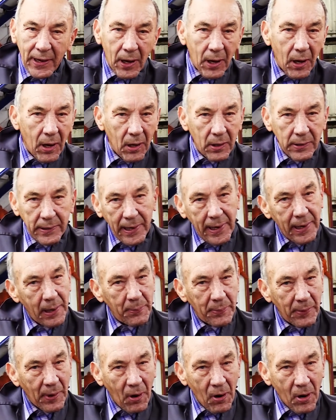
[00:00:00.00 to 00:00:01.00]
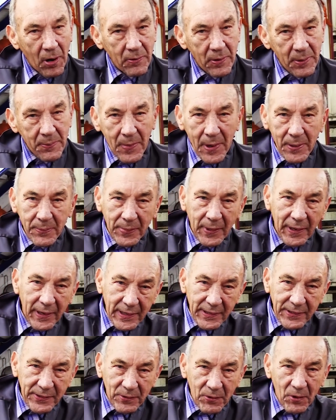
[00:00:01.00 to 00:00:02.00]
oh yeah, but I remember
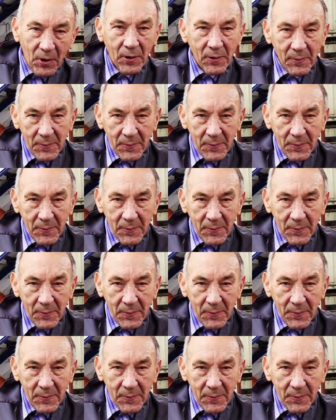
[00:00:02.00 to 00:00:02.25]
this or I